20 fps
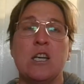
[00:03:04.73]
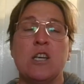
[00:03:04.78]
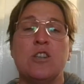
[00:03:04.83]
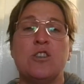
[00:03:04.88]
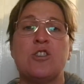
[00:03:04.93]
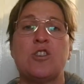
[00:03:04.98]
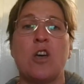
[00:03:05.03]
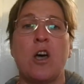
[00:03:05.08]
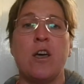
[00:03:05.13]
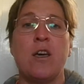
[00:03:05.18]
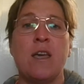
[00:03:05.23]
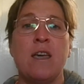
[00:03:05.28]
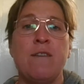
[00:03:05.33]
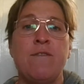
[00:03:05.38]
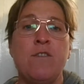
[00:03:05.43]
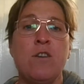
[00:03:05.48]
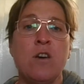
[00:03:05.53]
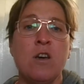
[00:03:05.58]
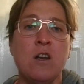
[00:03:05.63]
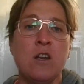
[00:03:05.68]
So if
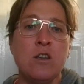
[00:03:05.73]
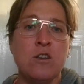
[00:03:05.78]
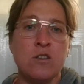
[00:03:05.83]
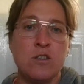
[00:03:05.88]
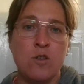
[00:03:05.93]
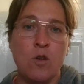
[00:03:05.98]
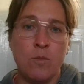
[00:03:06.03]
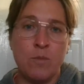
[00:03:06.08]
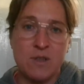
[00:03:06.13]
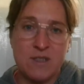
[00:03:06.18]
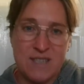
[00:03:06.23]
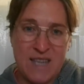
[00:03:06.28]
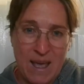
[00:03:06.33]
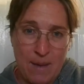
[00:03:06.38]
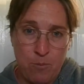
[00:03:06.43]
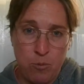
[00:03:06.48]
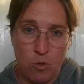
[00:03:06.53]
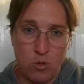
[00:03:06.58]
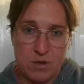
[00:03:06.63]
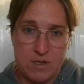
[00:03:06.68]
you're going to use normal
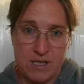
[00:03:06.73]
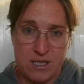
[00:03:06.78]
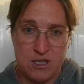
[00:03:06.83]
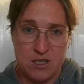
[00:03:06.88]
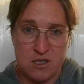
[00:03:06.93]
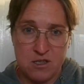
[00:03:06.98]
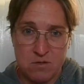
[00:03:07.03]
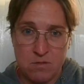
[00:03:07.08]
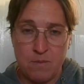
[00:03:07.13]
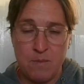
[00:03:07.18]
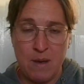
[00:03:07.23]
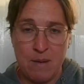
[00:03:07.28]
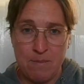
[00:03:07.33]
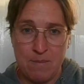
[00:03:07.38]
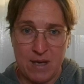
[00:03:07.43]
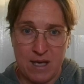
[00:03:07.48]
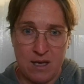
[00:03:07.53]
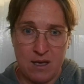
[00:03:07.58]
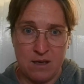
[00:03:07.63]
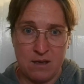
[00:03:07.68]
tap water, just
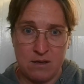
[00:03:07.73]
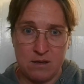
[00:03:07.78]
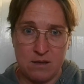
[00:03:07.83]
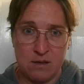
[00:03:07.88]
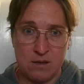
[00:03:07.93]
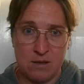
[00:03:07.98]
remember,